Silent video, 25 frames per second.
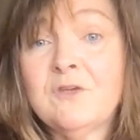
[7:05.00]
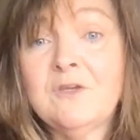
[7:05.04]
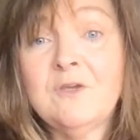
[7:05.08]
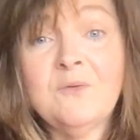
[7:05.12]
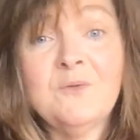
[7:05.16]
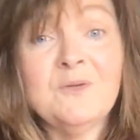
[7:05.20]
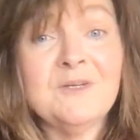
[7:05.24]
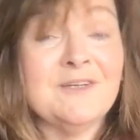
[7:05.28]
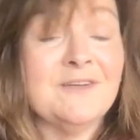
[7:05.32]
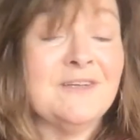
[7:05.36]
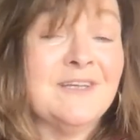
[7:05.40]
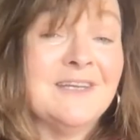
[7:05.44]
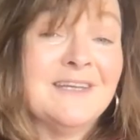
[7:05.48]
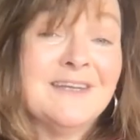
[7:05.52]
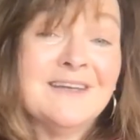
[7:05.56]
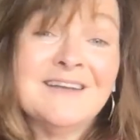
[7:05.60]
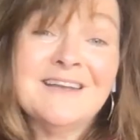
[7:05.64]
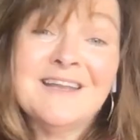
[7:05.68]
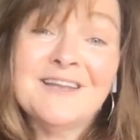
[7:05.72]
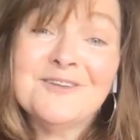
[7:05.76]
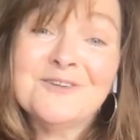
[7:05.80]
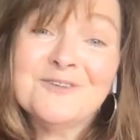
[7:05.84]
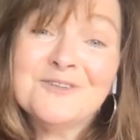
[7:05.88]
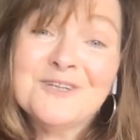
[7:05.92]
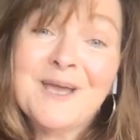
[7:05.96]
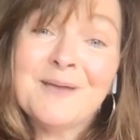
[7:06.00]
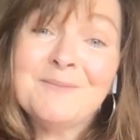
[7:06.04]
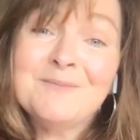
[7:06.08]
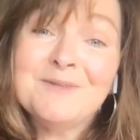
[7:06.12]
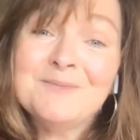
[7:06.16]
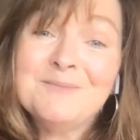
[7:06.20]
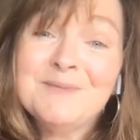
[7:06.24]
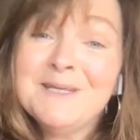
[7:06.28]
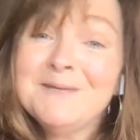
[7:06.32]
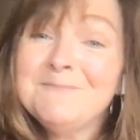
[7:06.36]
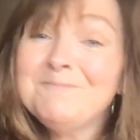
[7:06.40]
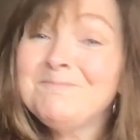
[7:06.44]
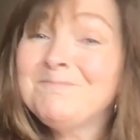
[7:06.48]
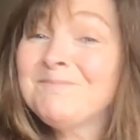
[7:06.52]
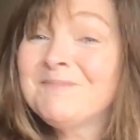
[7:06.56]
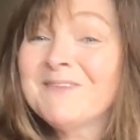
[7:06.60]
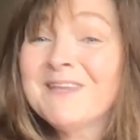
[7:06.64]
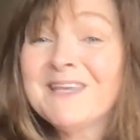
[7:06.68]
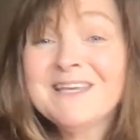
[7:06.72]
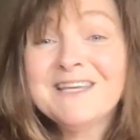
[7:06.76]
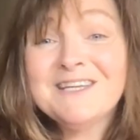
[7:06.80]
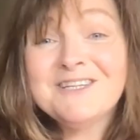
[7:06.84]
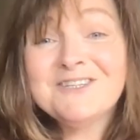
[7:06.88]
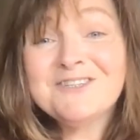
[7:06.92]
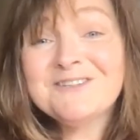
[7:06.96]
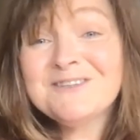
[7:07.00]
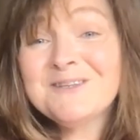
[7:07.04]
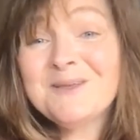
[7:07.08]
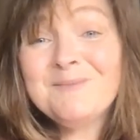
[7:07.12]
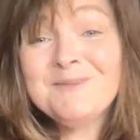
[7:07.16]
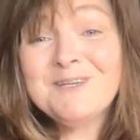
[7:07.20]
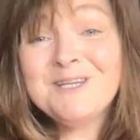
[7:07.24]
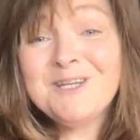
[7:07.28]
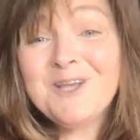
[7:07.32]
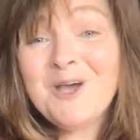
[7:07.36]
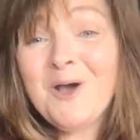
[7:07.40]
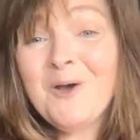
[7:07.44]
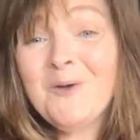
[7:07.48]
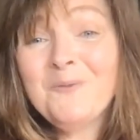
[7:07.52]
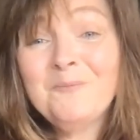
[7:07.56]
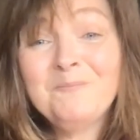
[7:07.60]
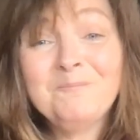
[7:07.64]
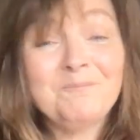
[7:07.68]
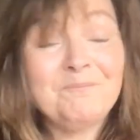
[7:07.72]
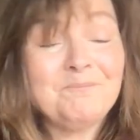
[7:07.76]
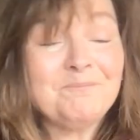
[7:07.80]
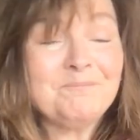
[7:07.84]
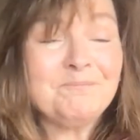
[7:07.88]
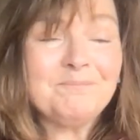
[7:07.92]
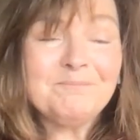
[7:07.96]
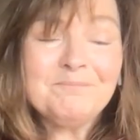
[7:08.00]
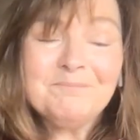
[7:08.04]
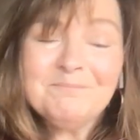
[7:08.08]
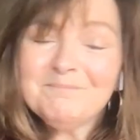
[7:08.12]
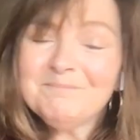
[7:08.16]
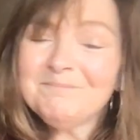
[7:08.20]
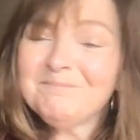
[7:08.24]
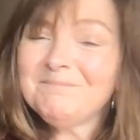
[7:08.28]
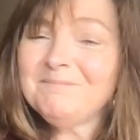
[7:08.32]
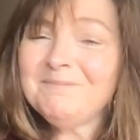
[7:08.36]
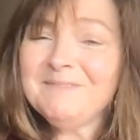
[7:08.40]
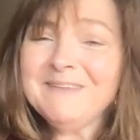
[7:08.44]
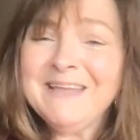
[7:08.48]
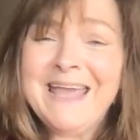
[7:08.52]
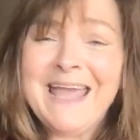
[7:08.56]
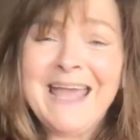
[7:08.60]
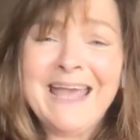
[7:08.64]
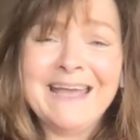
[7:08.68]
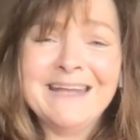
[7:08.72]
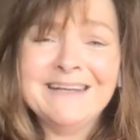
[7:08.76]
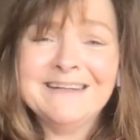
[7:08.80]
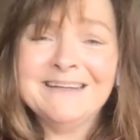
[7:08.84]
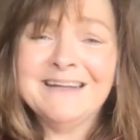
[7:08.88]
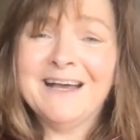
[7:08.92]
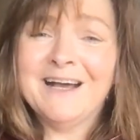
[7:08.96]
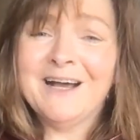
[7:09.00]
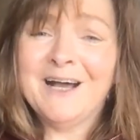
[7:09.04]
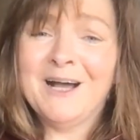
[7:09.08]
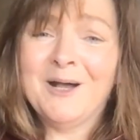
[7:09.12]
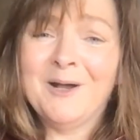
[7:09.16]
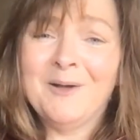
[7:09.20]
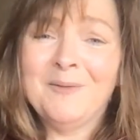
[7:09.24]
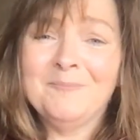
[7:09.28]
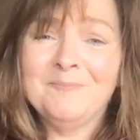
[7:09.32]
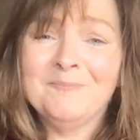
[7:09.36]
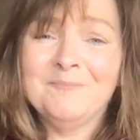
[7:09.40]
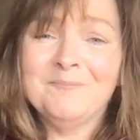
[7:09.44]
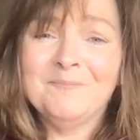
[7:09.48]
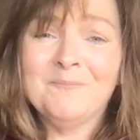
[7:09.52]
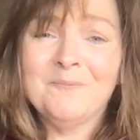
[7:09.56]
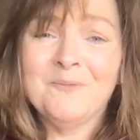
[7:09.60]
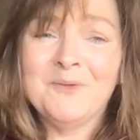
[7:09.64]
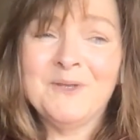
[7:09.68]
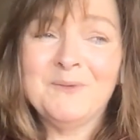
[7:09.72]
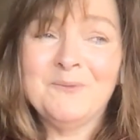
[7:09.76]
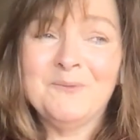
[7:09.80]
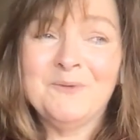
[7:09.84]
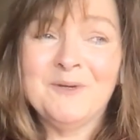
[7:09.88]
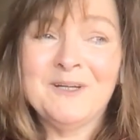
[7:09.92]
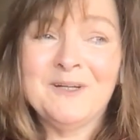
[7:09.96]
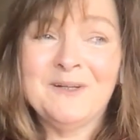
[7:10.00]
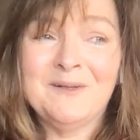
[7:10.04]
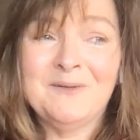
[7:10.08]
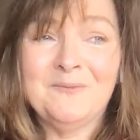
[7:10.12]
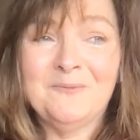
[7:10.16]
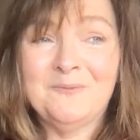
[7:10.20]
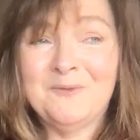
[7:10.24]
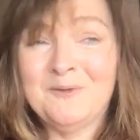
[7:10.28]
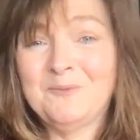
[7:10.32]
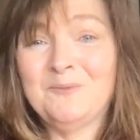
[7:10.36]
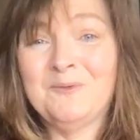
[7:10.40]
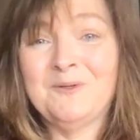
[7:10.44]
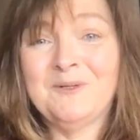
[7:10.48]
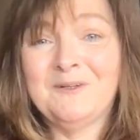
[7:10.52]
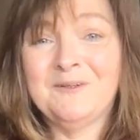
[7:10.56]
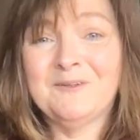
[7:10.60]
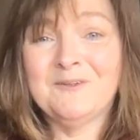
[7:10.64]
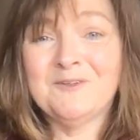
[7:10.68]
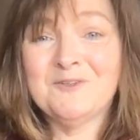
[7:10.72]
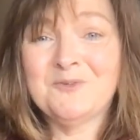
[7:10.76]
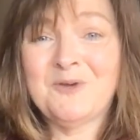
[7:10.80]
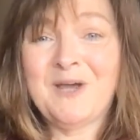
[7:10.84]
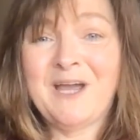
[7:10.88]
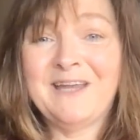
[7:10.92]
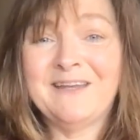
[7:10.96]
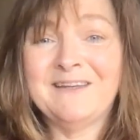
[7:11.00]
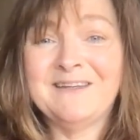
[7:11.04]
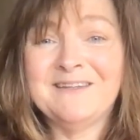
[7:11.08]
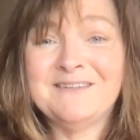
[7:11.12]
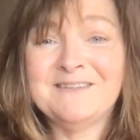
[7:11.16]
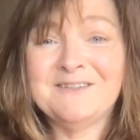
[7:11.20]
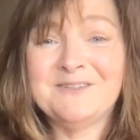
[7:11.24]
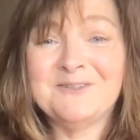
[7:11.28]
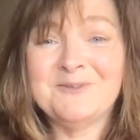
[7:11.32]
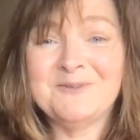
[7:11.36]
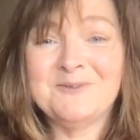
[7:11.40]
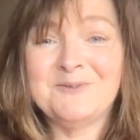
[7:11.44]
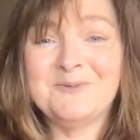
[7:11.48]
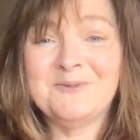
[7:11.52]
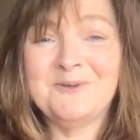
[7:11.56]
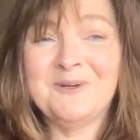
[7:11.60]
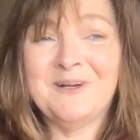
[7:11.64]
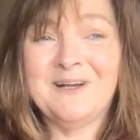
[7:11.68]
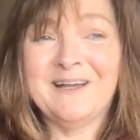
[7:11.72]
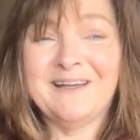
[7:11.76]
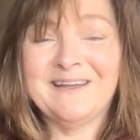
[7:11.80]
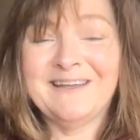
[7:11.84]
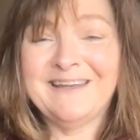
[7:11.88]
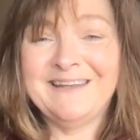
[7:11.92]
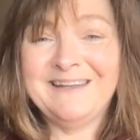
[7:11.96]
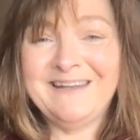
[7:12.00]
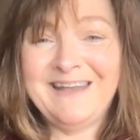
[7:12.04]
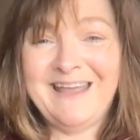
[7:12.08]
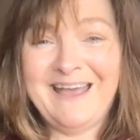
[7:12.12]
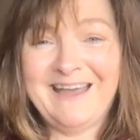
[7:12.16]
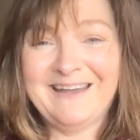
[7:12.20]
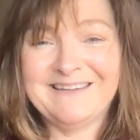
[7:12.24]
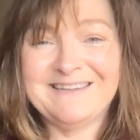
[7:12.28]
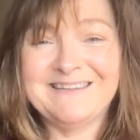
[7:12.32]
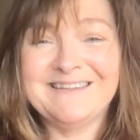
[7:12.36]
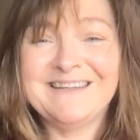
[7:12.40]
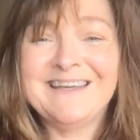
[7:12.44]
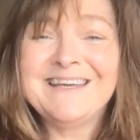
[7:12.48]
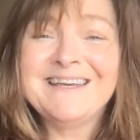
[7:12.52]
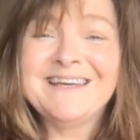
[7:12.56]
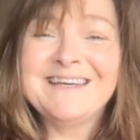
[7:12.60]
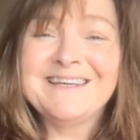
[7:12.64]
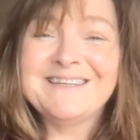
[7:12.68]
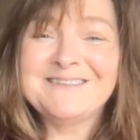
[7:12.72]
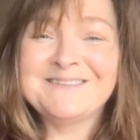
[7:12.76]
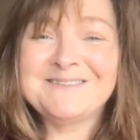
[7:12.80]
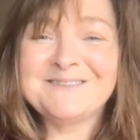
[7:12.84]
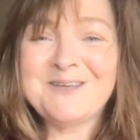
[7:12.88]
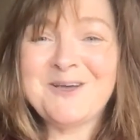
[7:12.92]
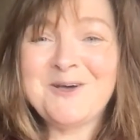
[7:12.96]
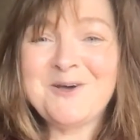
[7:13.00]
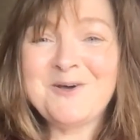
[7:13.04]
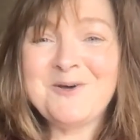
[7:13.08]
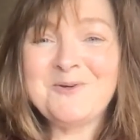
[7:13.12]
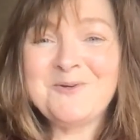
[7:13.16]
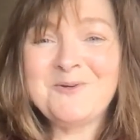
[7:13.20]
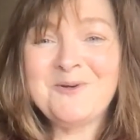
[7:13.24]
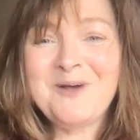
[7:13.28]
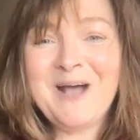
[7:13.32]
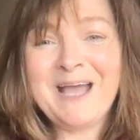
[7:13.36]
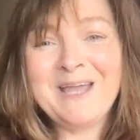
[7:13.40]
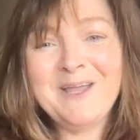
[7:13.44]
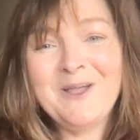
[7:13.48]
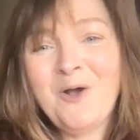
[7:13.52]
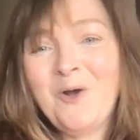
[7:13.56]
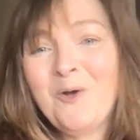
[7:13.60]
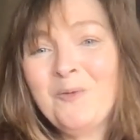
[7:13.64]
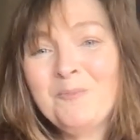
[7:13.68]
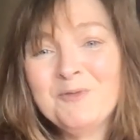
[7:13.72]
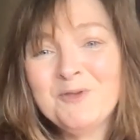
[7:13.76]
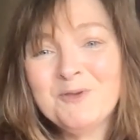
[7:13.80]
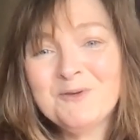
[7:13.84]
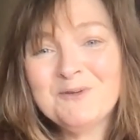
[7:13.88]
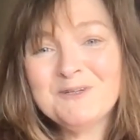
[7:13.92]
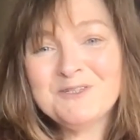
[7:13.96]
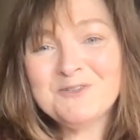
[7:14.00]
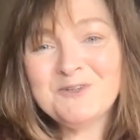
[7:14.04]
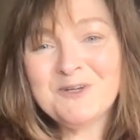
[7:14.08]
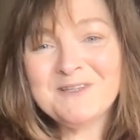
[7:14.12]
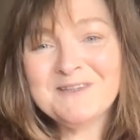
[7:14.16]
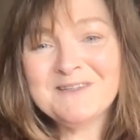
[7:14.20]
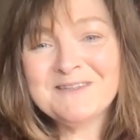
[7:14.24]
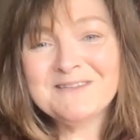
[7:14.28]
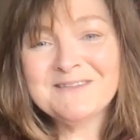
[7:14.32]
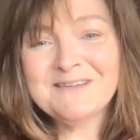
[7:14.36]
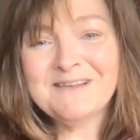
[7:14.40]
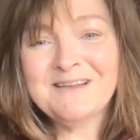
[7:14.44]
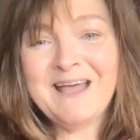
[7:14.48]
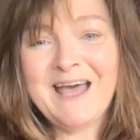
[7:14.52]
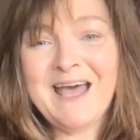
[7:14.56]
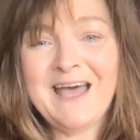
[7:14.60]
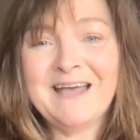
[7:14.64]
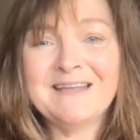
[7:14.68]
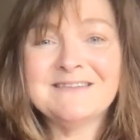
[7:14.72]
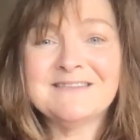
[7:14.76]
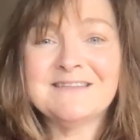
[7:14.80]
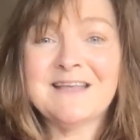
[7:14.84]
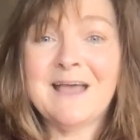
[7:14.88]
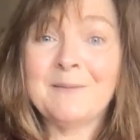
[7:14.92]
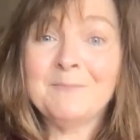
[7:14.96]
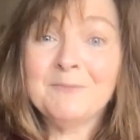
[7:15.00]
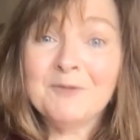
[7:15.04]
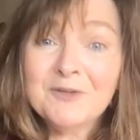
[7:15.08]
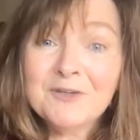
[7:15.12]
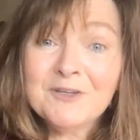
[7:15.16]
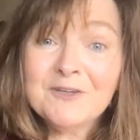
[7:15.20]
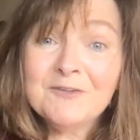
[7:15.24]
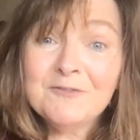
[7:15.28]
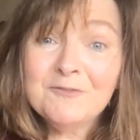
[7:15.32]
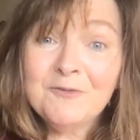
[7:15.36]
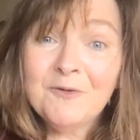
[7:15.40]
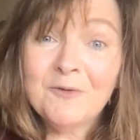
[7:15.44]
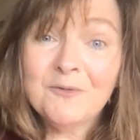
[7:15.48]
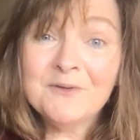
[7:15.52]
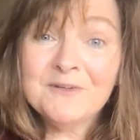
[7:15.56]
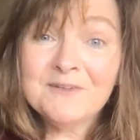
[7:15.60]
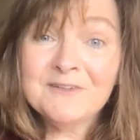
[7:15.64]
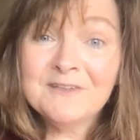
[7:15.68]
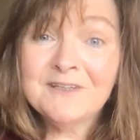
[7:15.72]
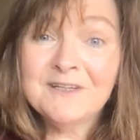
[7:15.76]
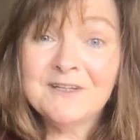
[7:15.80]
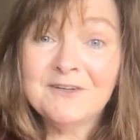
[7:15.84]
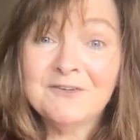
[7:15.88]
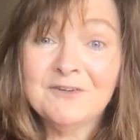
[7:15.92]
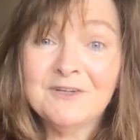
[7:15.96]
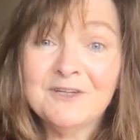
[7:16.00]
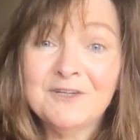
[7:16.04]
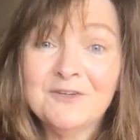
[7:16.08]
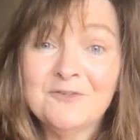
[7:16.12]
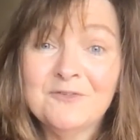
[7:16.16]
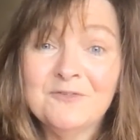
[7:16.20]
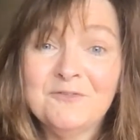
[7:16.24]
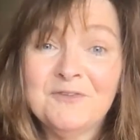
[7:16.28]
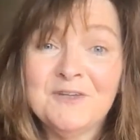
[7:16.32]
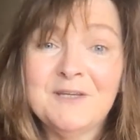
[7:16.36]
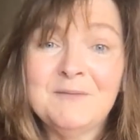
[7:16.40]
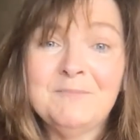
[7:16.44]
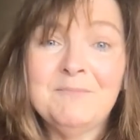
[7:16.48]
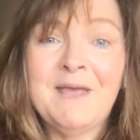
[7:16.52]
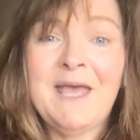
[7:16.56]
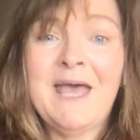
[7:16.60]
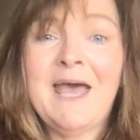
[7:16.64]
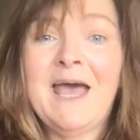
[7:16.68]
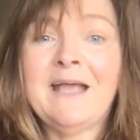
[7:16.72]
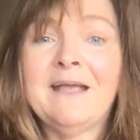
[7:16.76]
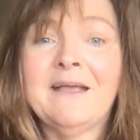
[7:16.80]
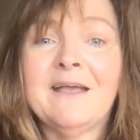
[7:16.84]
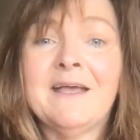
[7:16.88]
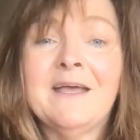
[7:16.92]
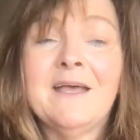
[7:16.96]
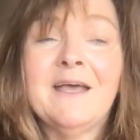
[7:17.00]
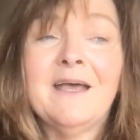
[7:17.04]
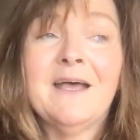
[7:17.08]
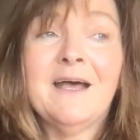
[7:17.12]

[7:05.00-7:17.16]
you and you need another time to meet, just let me know, and we will try to connect. So I hope you enjoyed this class. I'm looking forward to hearing your feedback.